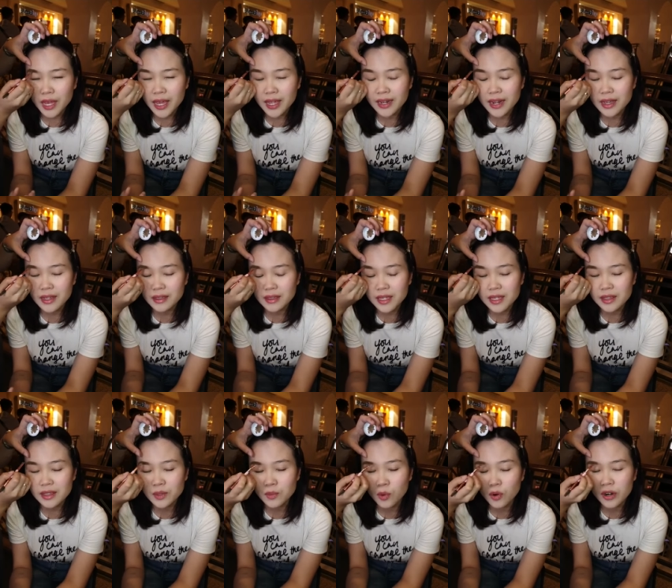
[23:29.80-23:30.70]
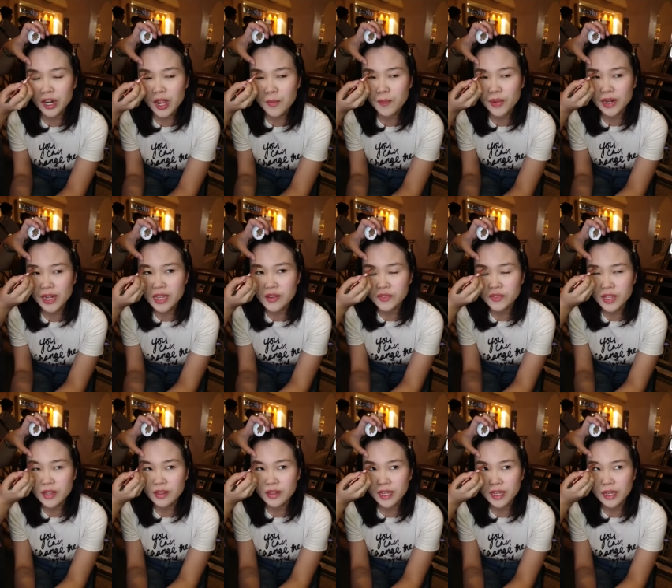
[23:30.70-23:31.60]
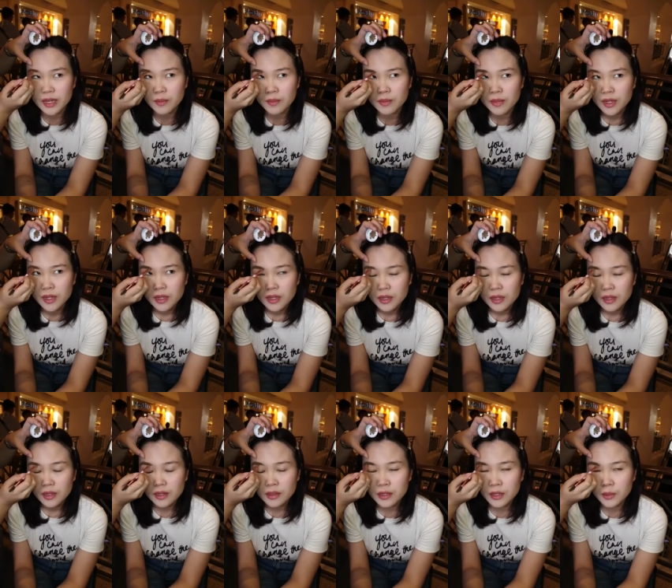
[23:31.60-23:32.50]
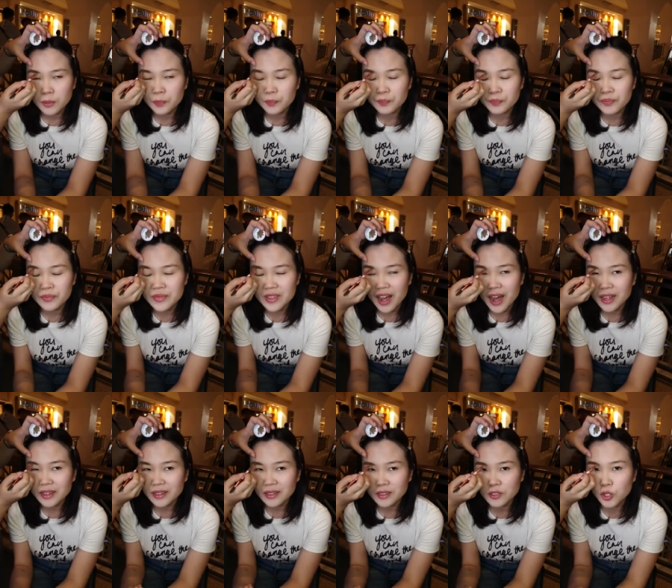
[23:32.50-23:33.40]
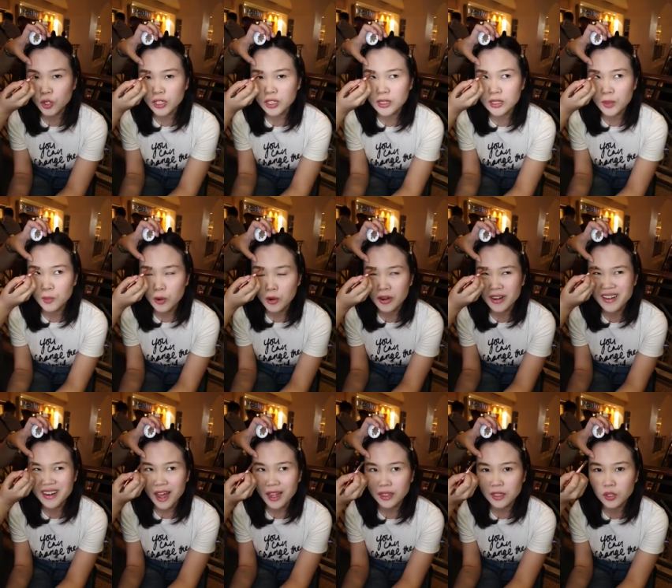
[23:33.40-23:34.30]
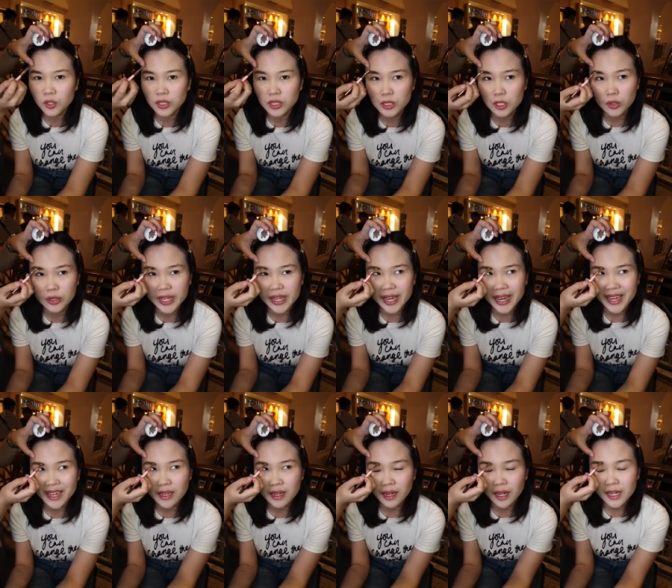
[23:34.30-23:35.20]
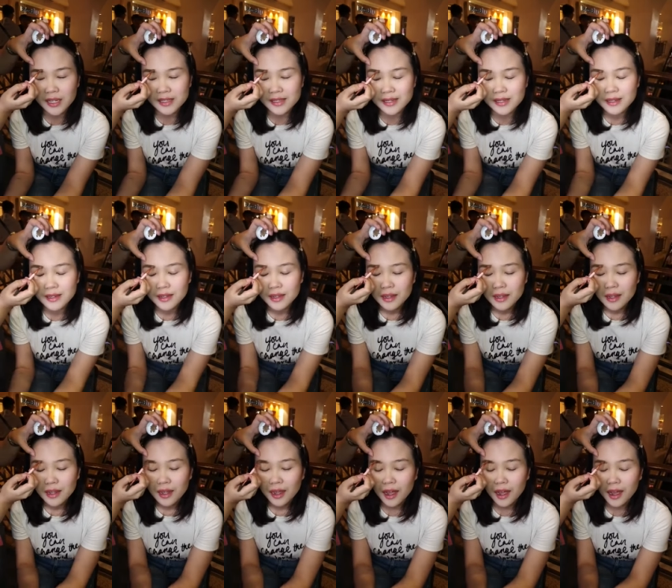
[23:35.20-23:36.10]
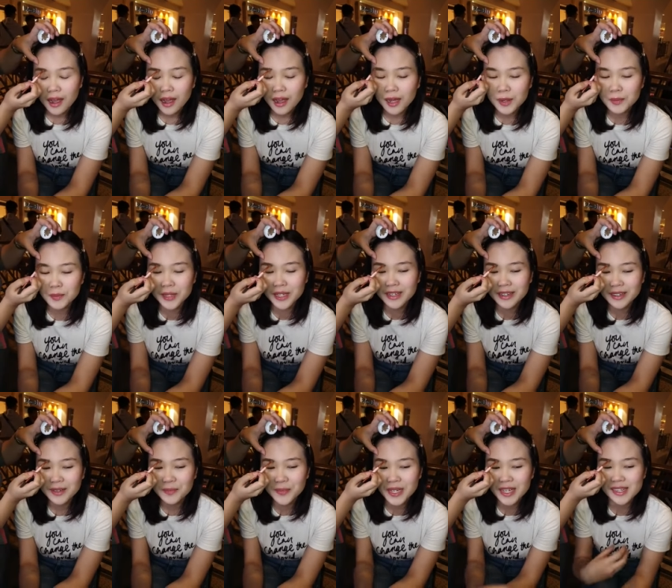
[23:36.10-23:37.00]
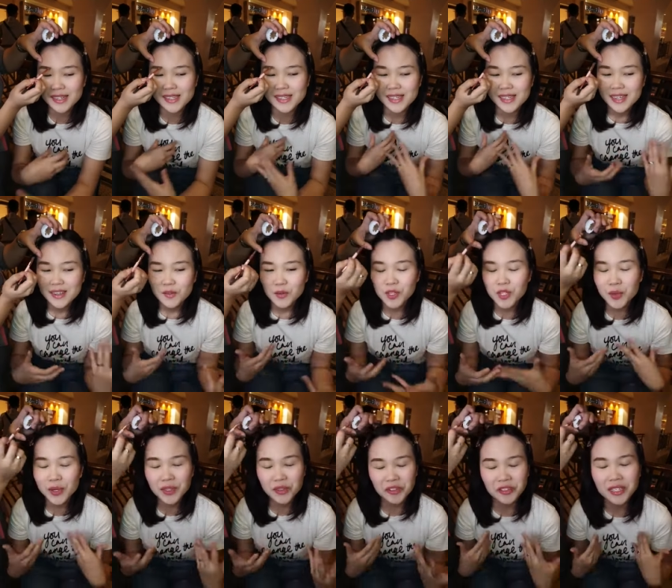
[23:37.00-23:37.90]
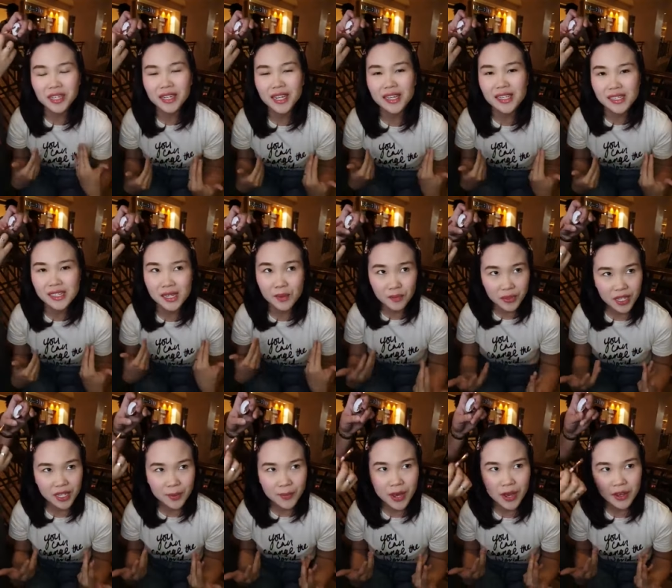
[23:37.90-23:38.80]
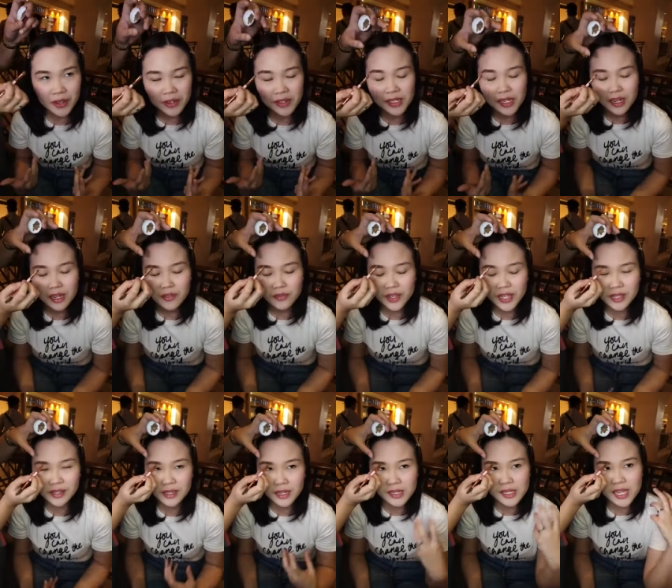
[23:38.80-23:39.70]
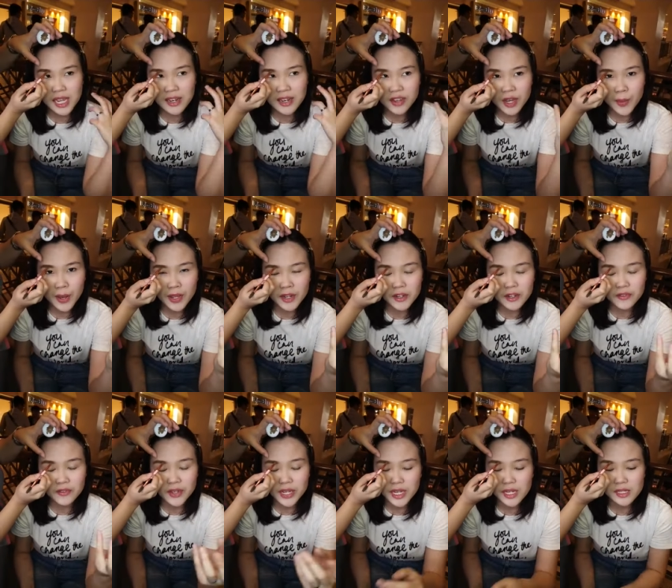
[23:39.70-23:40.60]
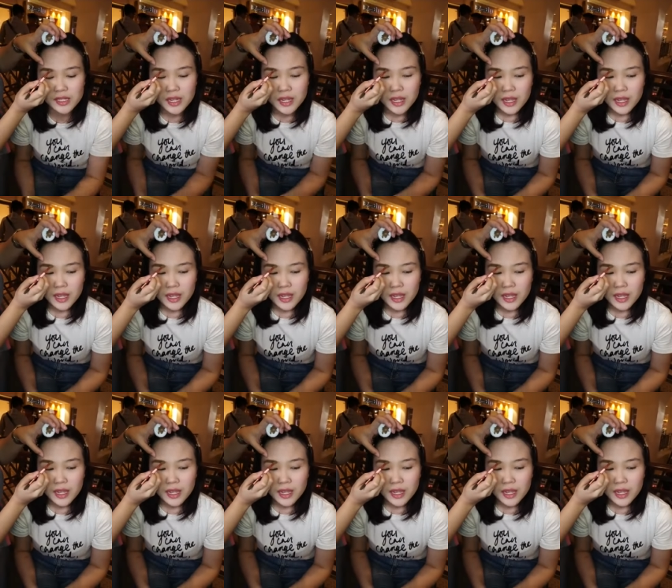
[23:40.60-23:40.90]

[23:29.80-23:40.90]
and I think the more I believed in them, the not good, the more not good looking I got. Um, because when you internalize something about yourself, it does kind of come out in your face.